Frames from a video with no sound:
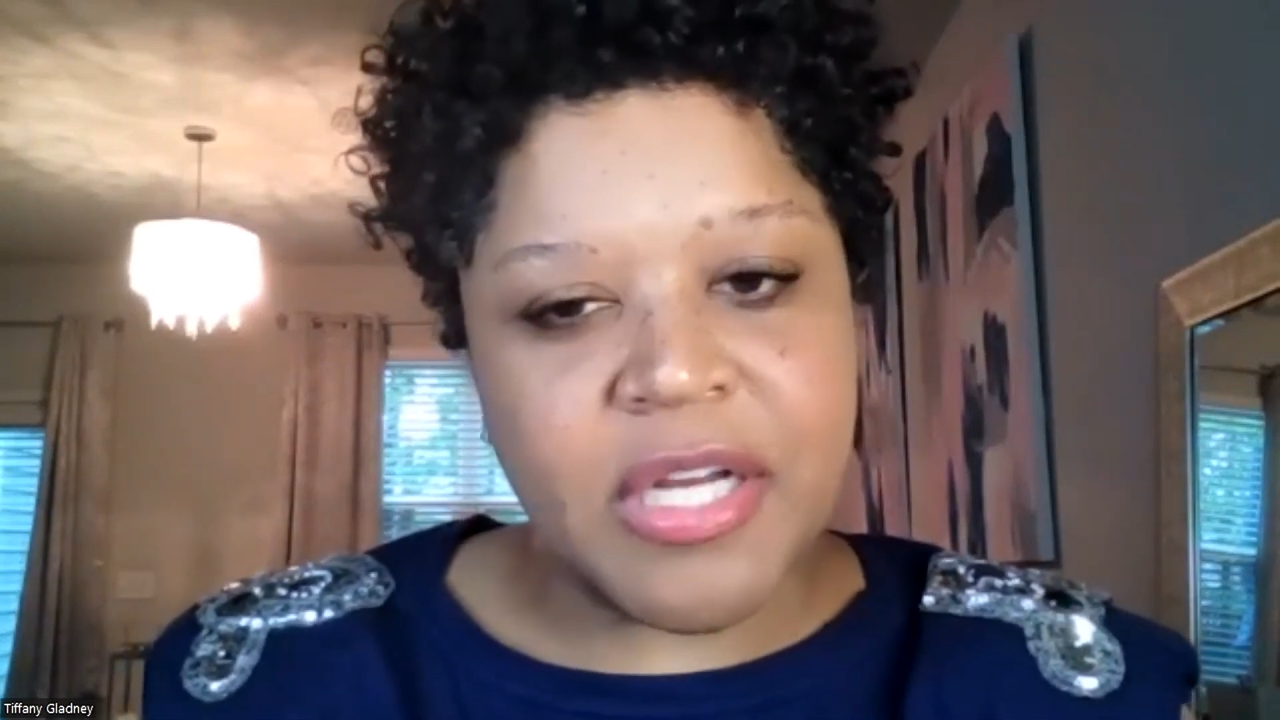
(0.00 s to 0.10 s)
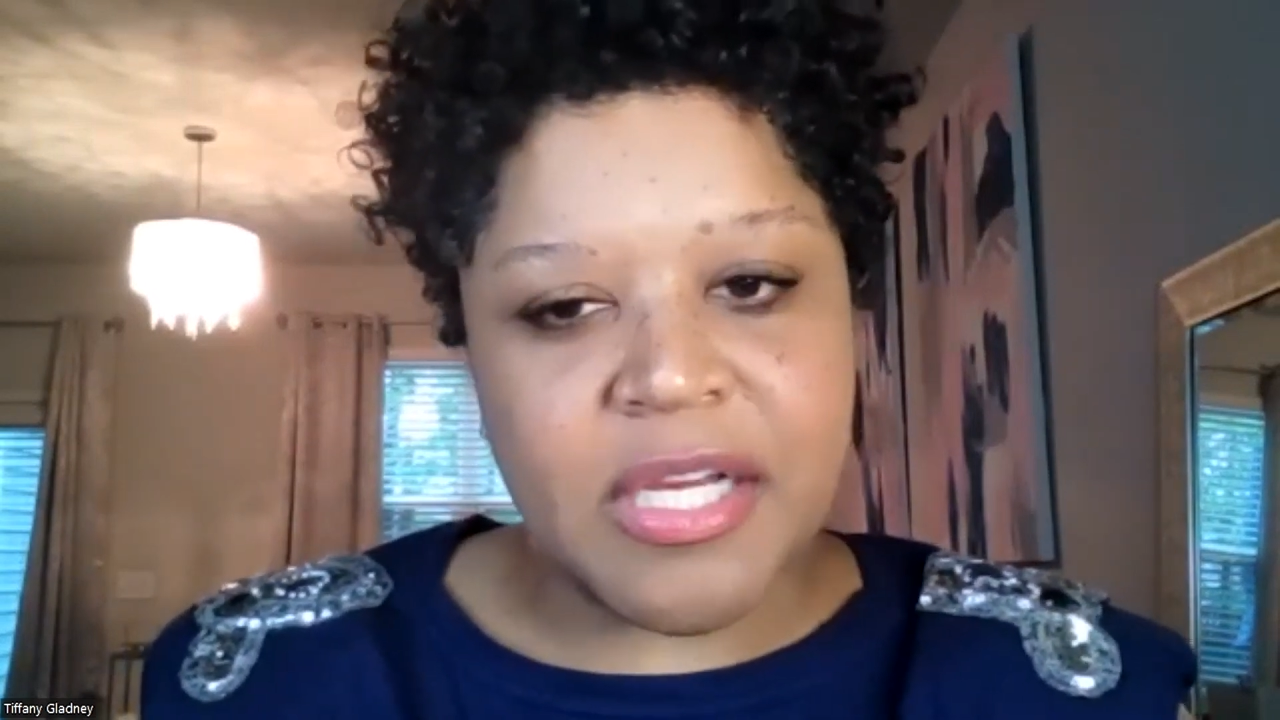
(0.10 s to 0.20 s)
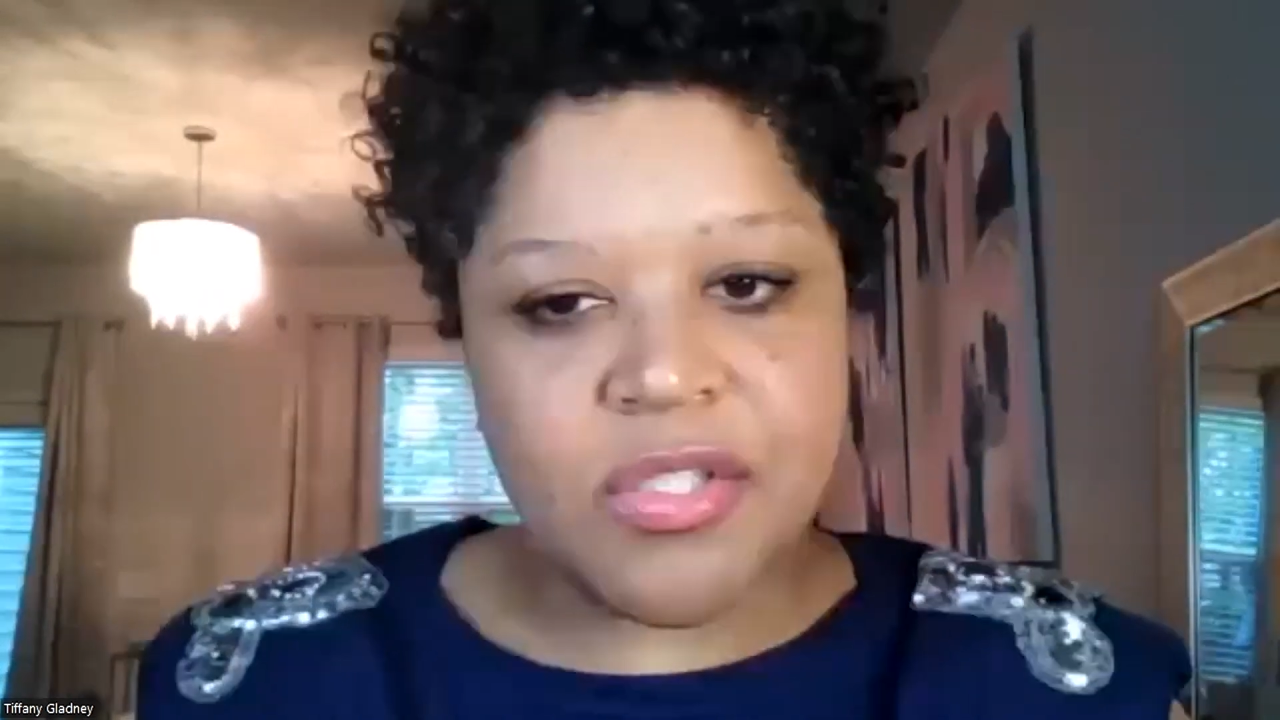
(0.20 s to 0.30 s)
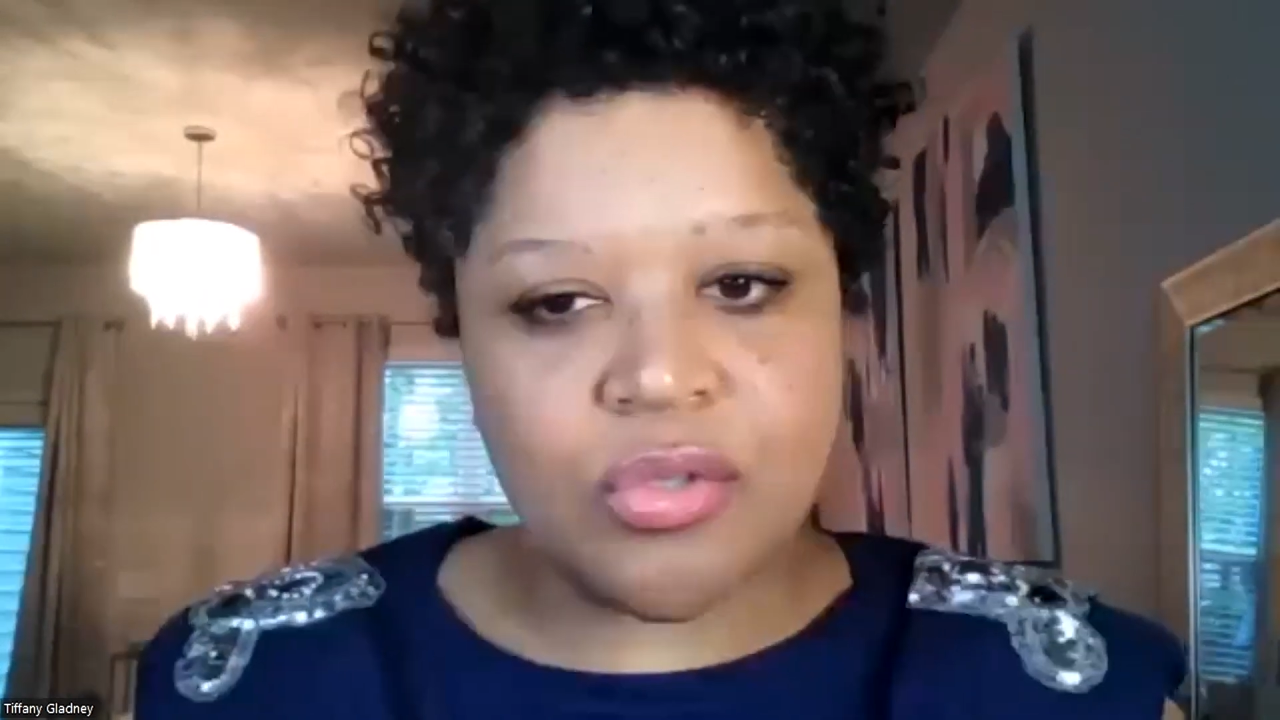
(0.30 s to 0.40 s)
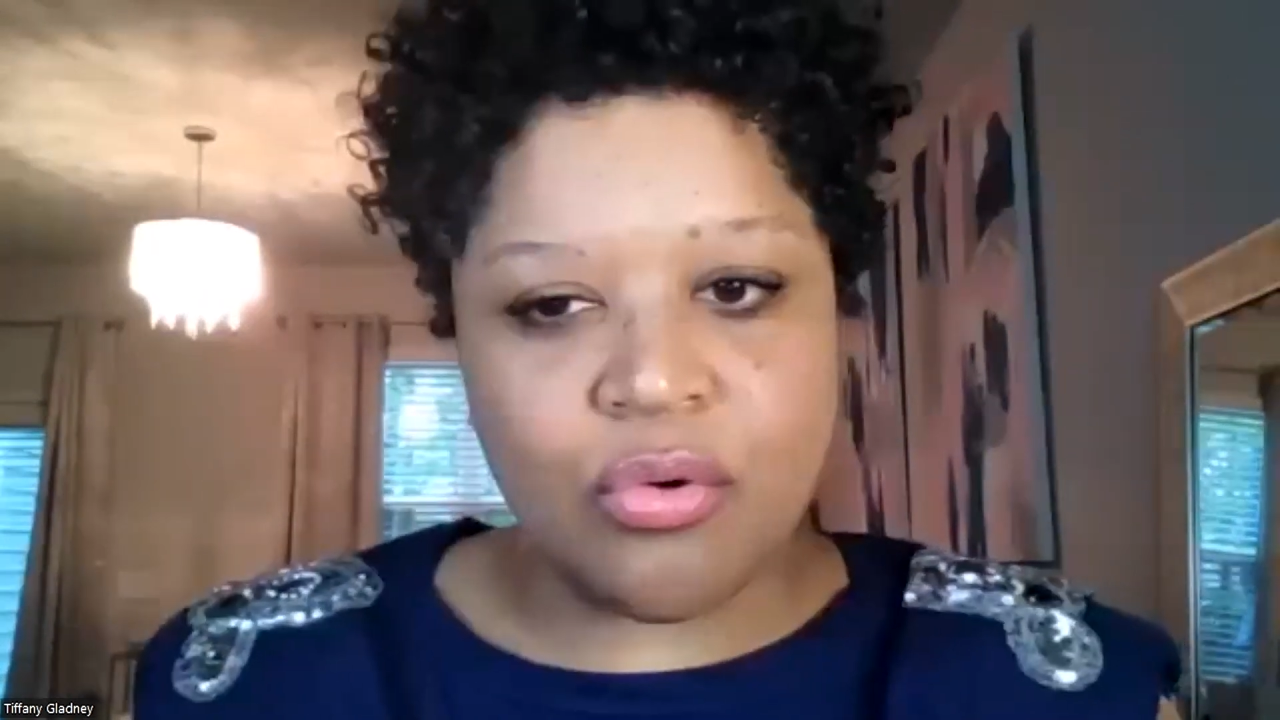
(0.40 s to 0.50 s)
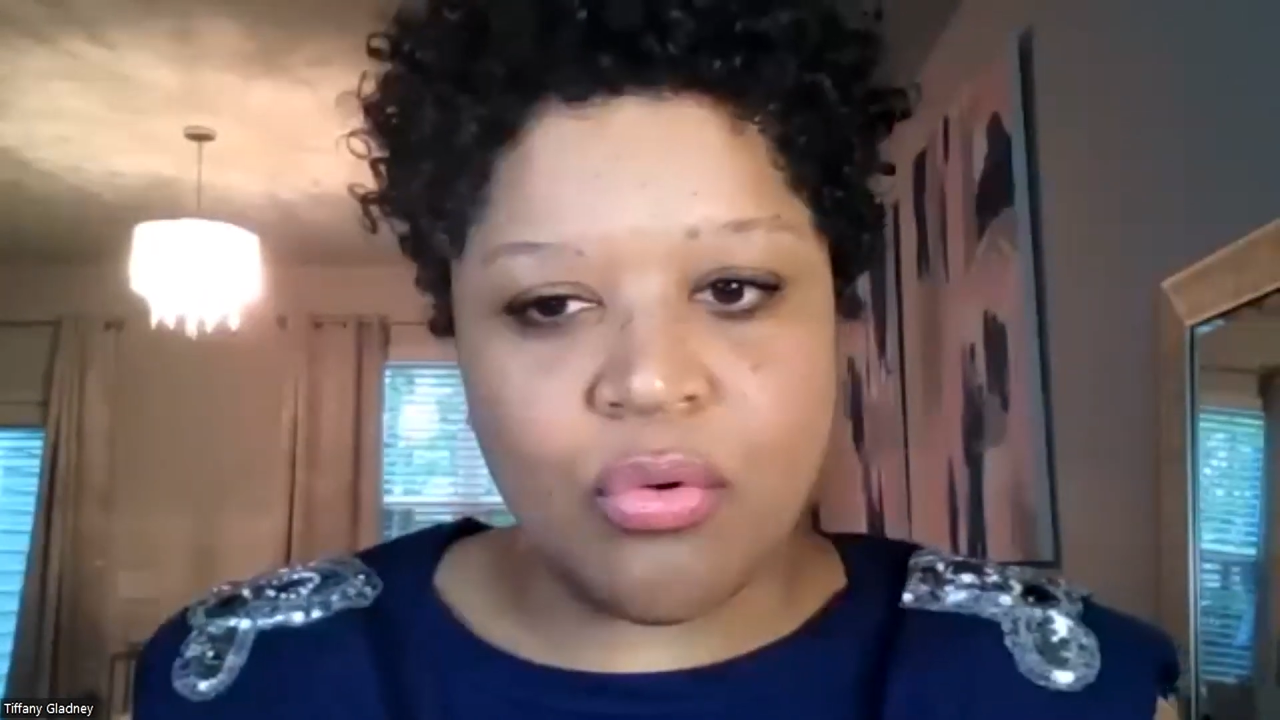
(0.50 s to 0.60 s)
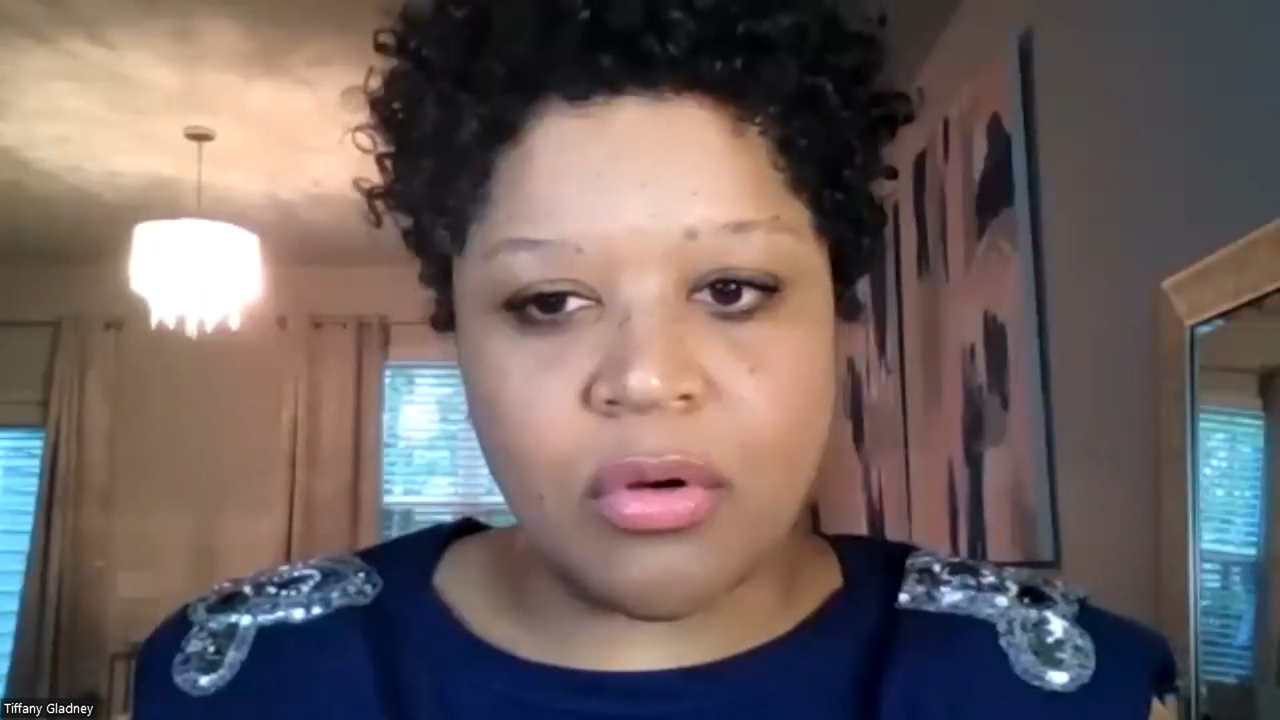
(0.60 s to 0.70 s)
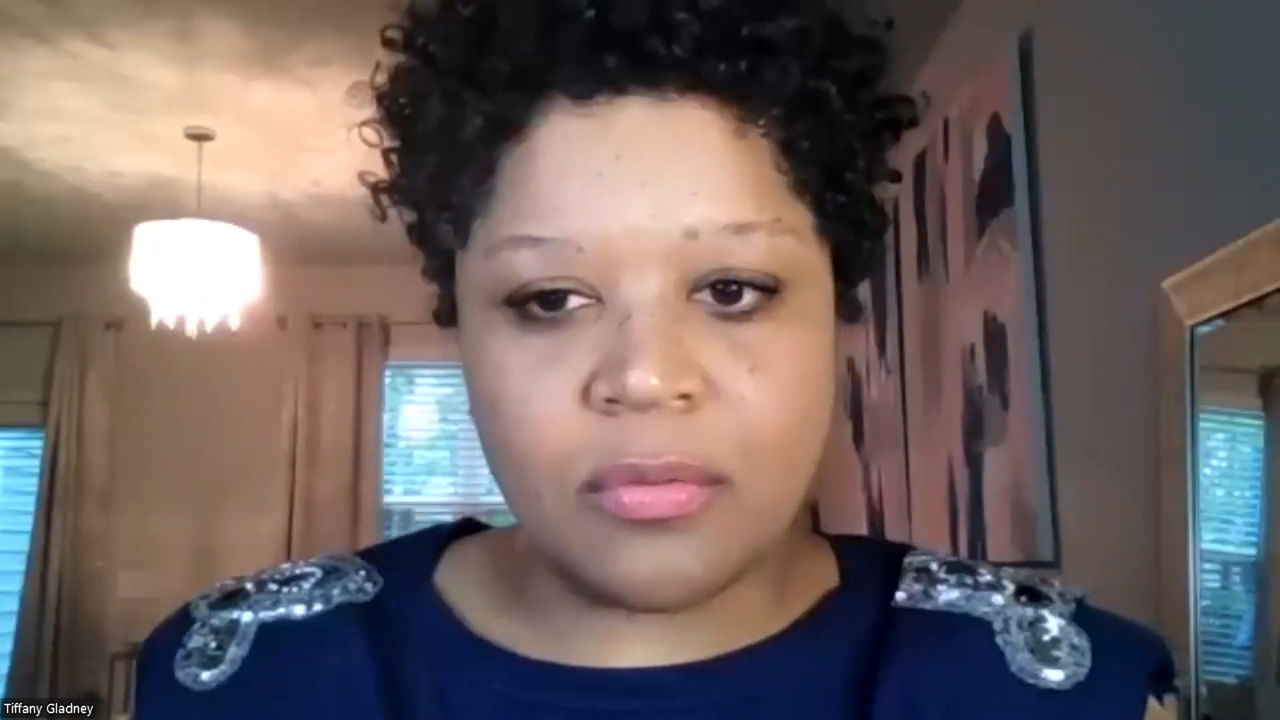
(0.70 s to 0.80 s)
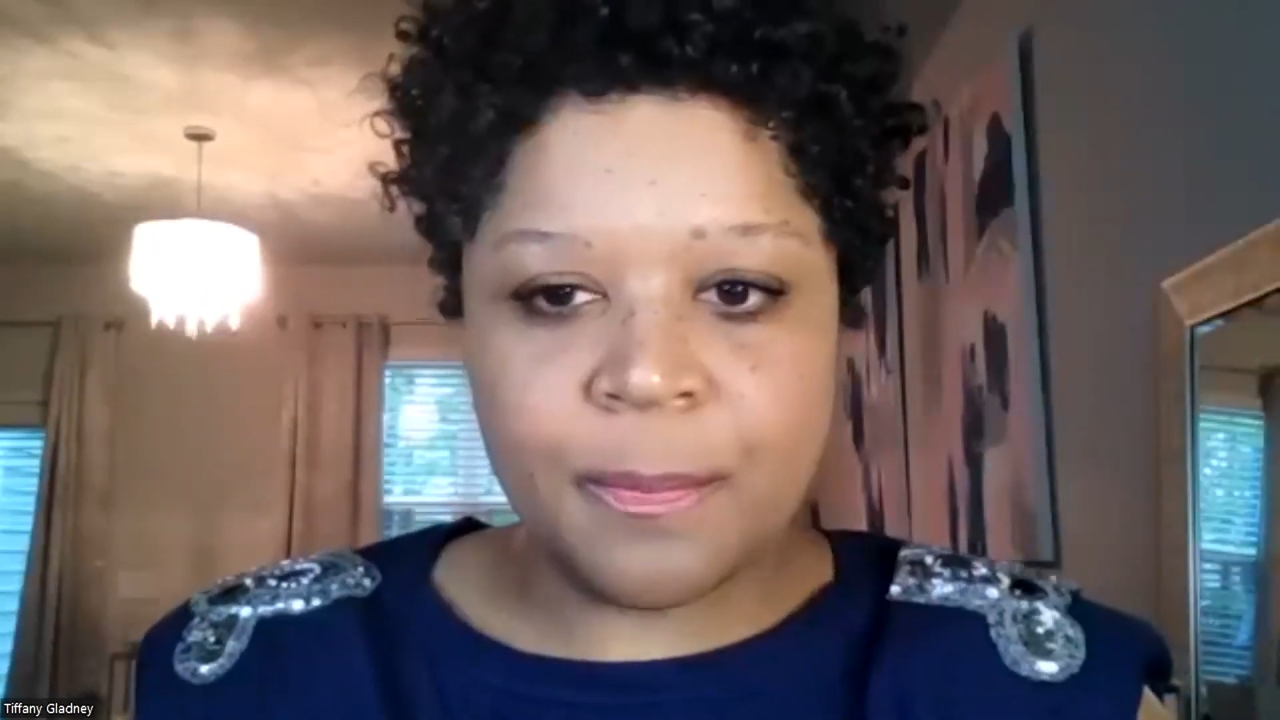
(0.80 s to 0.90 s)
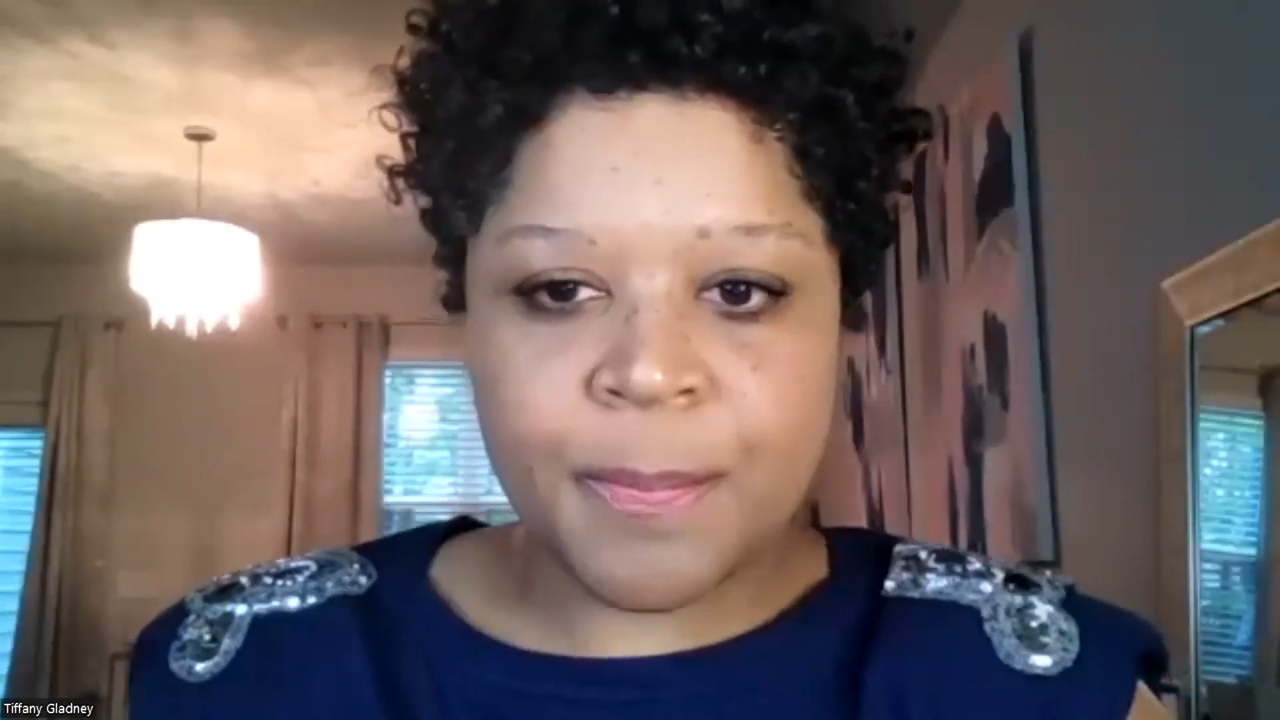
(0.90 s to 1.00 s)
at
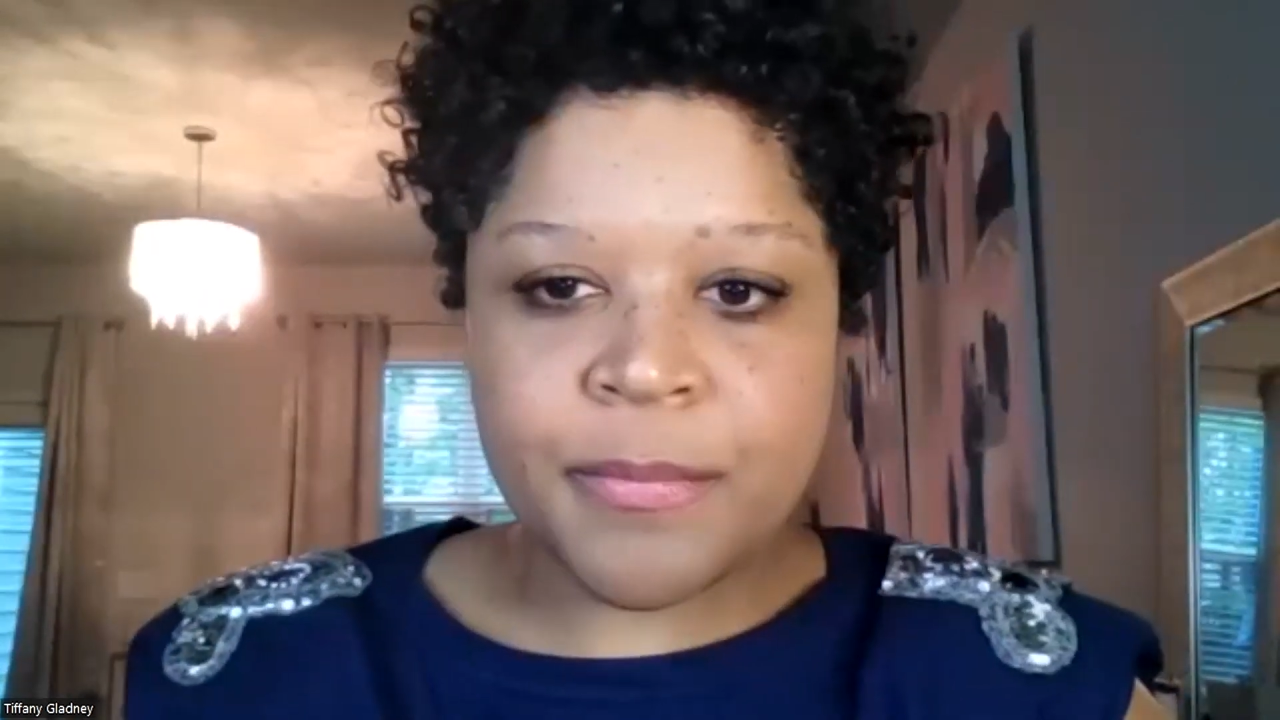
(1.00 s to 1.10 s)
school.